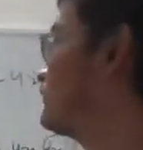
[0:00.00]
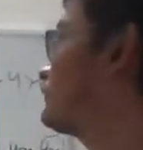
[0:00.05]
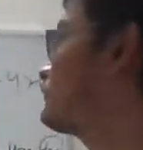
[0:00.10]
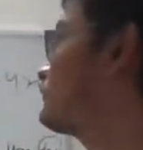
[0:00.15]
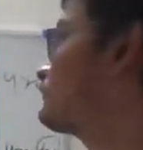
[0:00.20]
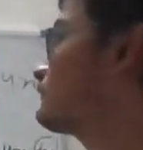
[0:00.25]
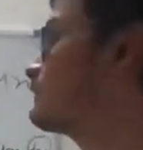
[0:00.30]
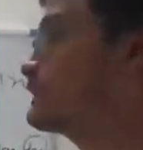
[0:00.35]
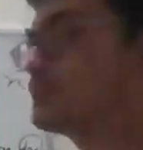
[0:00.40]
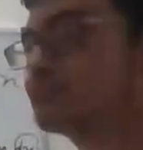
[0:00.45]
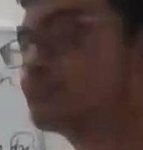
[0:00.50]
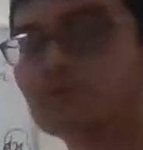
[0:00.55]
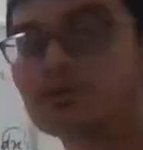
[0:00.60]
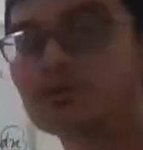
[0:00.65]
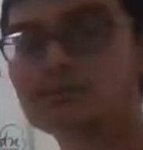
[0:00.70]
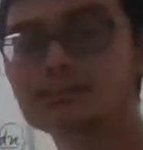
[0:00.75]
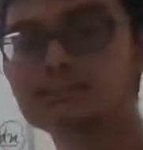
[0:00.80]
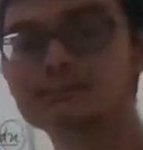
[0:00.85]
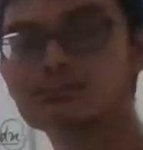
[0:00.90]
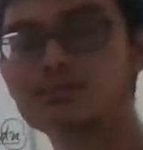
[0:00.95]
this
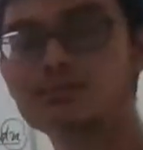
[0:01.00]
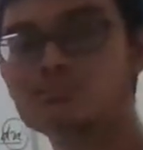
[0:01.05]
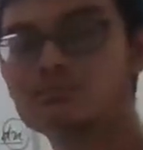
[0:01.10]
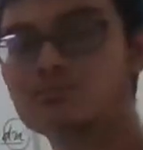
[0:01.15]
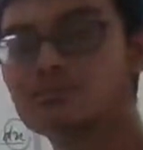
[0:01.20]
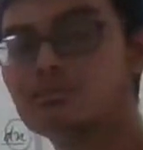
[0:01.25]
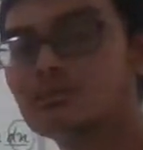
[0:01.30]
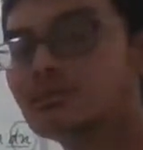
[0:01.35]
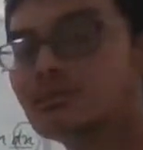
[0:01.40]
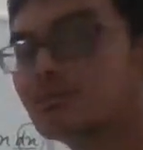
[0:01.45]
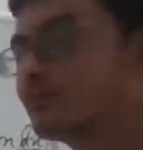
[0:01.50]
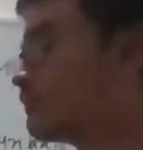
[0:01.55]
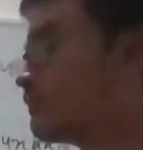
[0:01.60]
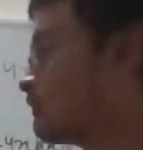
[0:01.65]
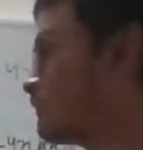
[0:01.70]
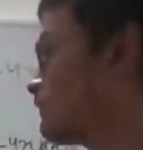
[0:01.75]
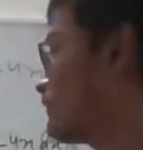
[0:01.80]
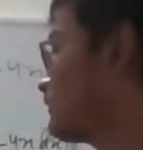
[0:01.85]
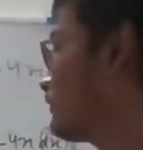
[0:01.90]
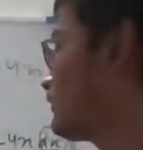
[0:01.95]
point is not only
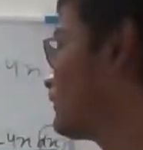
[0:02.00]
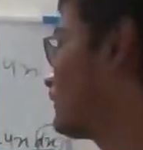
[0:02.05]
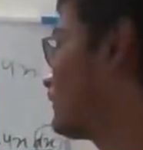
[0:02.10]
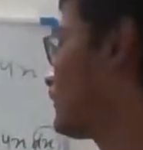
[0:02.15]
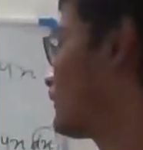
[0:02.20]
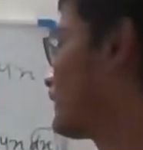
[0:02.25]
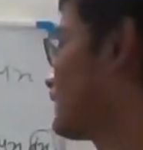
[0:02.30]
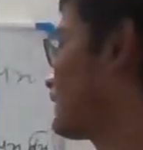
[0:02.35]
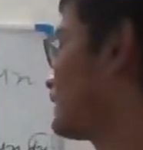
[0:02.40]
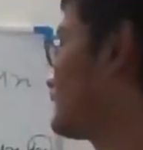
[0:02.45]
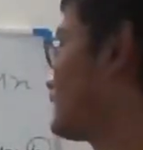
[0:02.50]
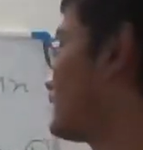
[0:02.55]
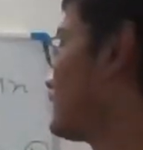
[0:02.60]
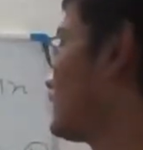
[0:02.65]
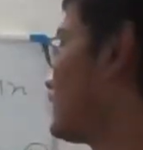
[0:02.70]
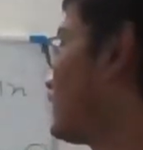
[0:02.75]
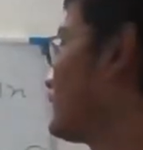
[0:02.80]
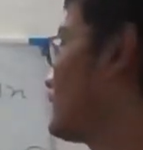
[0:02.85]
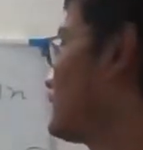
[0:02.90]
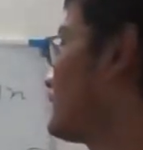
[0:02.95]
located
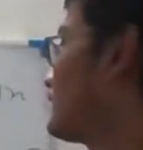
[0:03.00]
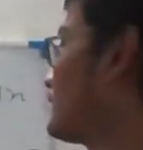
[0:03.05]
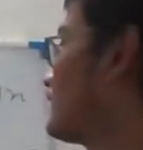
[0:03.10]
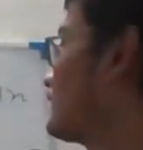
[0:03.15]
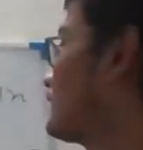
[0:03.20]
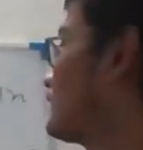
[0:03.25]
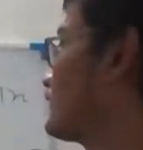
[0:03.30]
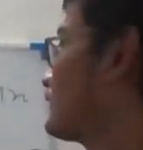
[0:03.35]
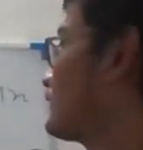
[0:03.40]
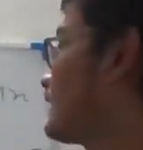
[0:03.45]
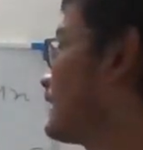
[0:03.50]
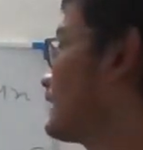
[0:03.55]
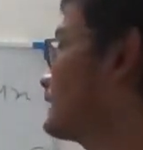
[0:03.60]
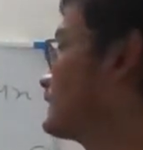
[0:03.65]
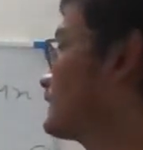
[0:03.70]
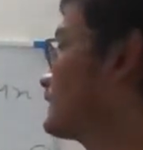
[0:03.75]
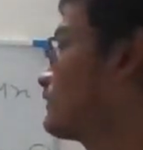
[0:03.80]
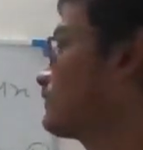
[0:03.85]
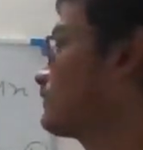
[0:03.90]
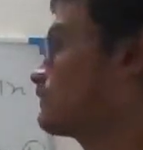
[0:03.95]
on the
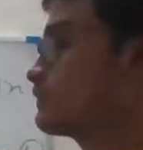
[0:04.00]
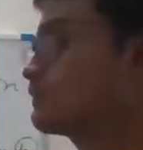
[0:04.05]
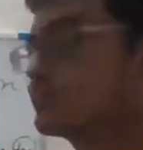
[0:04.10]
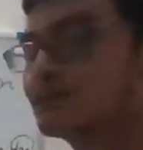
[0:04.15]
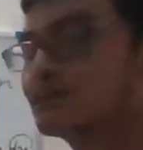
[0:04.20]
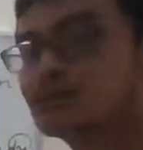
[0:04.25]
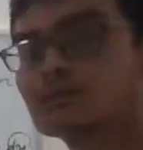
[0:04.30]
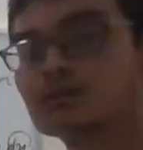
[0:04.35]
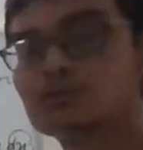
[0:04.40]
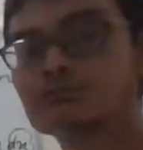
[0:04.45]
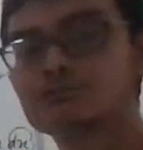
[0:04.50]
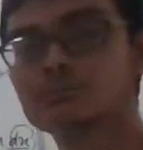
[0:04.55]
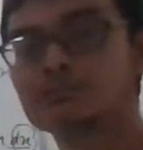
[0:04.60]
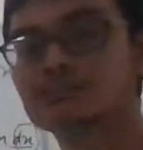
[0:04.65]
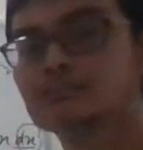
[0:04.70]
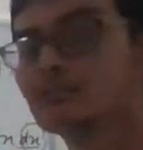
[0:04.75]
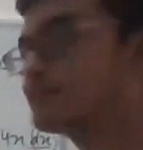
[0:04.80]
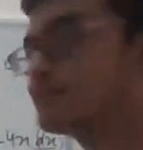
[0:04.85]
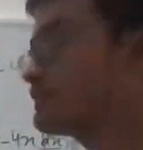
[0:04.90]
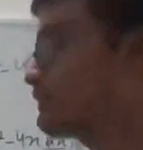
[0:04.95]
tangent to the curve, it's
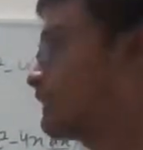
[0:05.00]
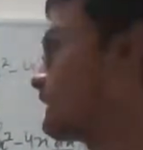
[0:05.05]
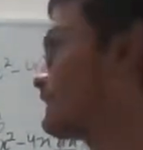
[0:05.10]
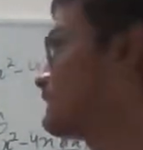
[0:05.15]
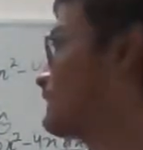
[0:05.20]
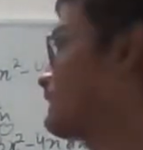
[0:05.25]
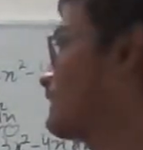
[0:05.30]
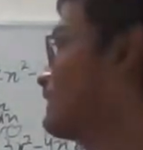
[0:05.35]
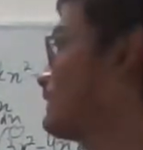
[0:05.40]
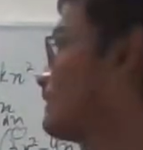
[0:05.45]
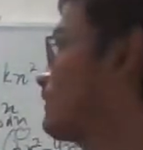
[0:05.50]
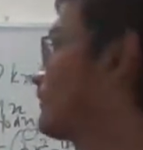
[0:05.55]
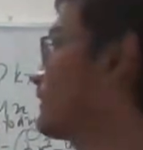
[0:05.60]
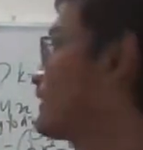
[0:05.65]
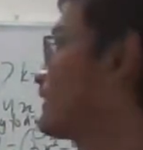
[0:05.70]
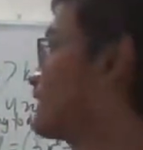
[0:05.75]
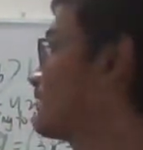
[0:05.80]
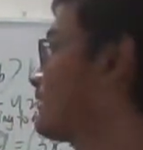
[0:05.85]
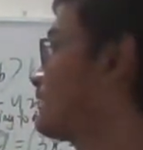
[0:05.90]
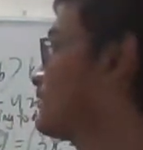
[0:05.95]
also actually
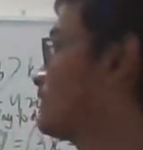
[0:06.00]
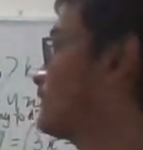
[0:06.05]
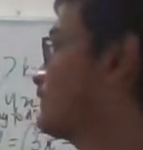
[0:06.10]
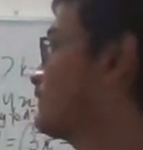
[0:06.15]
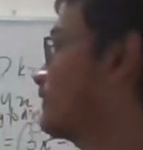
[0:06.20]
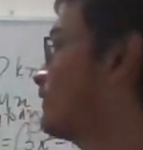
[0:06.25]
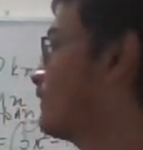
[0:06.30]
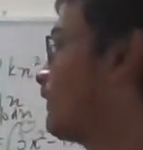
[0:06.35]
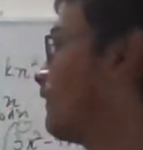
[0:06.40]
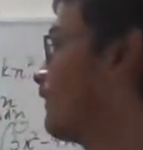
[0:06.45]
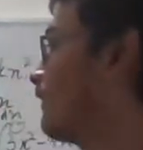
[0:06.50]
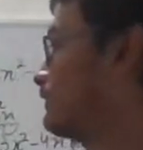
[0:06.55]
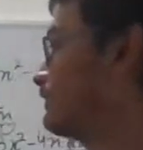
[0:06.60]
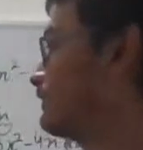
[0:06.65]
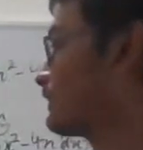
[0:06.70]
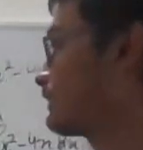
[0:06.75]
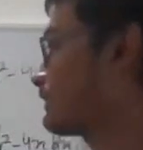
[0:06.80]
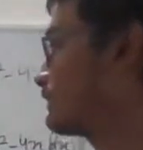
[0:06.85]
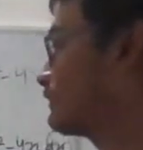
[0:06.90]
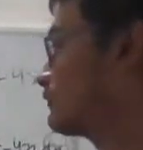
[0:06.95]
located on
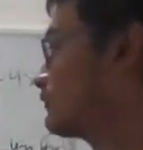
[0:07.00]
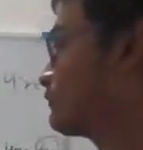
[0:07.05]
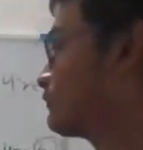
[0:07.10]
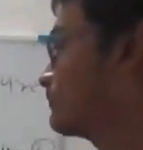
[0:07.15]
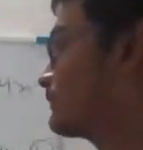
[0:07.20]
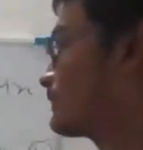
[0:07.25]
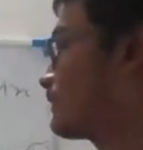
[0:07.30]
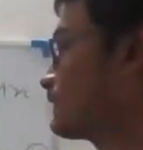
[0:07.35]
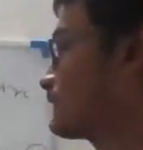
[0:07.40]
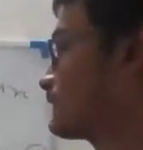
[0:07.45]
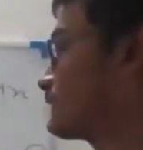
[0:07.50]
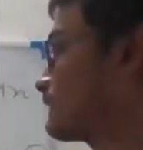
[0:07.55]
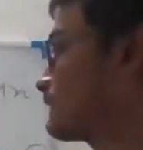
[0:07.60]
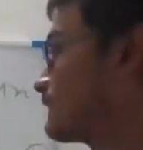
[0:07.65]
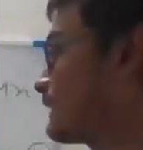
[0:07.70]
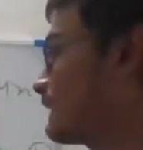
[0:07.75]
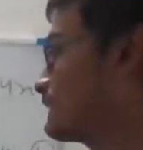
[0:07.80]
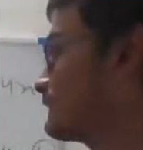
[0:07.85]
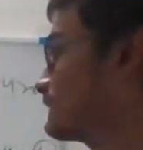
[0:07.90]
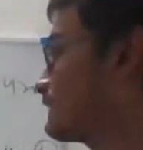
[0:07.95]
the curve because the
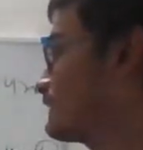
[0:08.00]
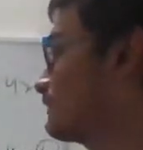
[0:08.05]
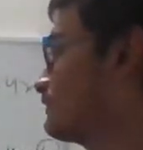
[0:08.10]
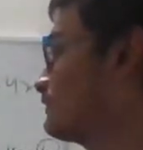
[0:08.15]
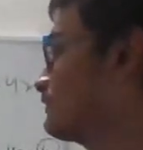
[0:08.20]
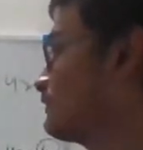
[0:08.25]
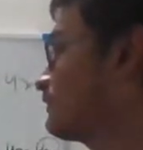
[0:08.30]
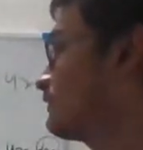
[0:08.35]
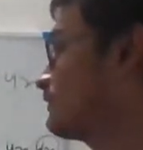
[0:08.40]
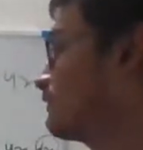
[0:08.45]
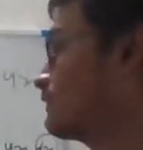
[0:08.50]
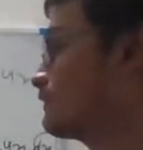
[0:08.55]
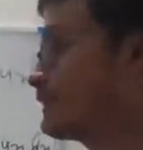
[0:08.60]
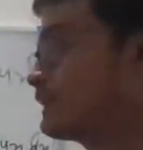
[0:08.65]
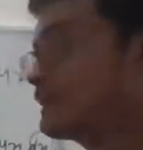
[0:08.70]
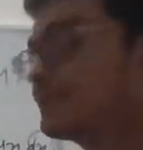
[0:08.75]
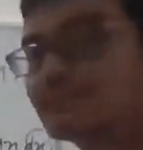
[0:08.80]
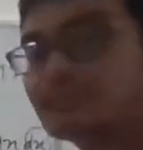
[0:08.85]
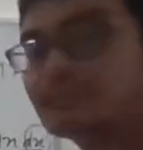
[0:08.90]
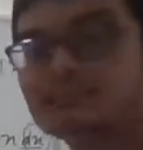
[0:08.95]
tangent
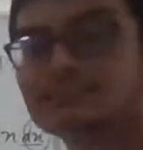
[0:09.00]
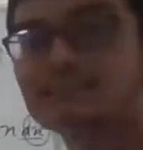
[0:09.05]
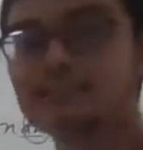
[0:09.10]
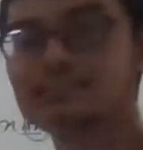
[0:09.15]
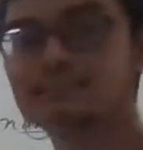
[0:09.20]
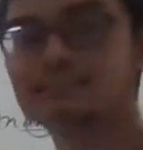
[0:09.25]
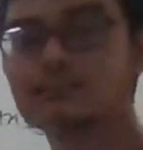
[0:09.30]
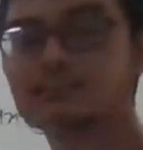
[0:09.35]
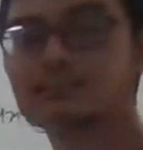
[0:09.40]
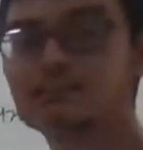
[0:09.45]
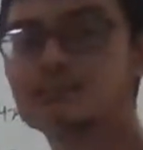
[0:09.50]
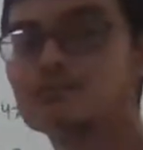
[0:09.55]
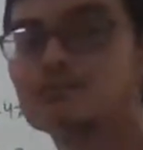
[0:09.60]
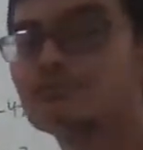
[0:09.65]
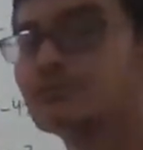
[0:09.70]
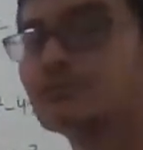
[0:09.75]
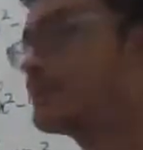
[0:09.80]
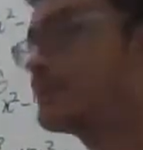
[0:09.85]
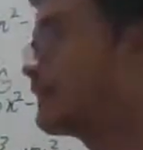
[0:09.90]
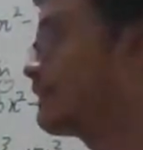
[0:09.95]
intersects the curve
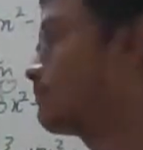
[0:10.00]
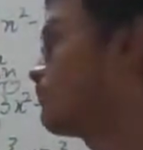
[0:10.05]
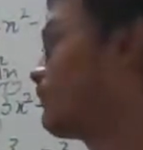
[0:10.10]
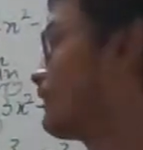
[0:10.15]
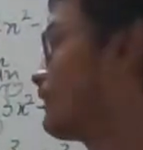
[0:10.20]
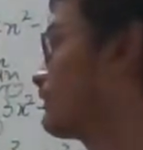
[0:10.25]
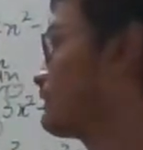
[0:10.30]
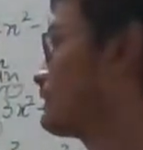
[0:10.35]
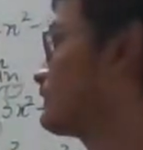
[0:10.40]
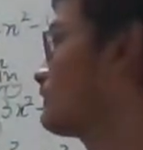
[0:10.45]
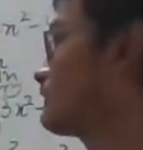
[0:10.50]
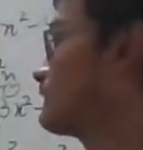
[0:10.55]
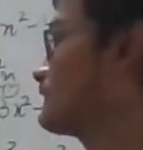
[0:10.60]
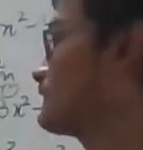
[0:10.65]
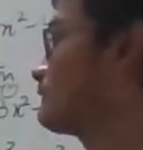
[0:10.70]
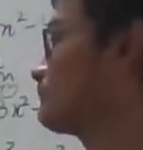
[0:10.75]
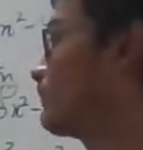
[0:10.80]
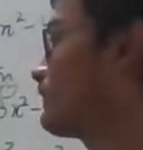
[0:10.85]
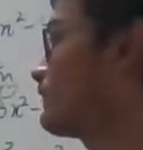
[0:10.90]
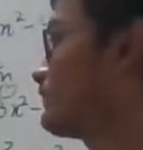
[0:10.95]
at that point. So this
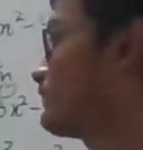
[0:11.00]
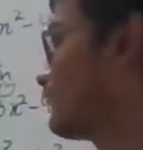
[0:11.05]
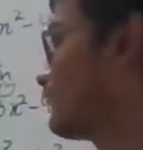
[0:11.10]
point can